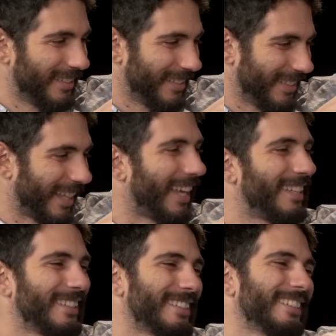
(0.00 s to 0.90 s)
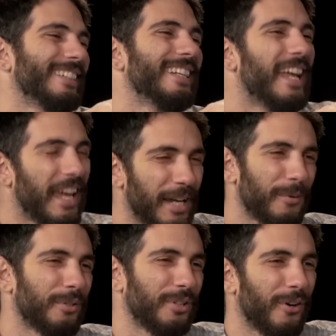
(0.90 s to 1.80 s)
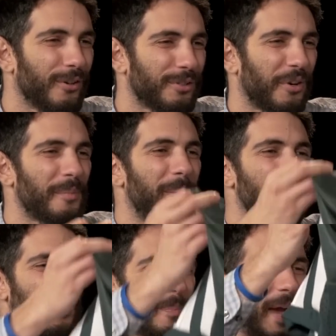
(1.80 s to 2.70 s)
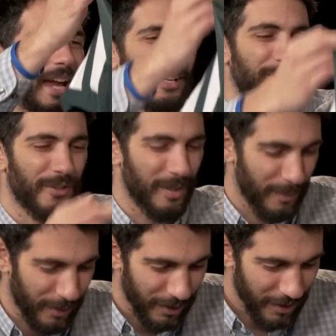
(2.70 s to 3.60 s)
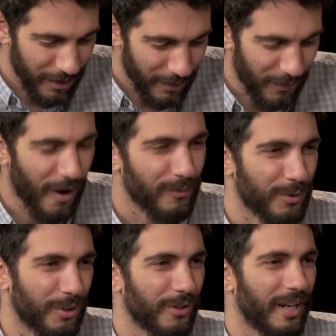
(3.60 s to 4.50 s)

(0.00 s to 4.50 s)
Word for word: green. it's a wrong green. He was. You always gotta remember the pack of green, yeah. but. Favre was a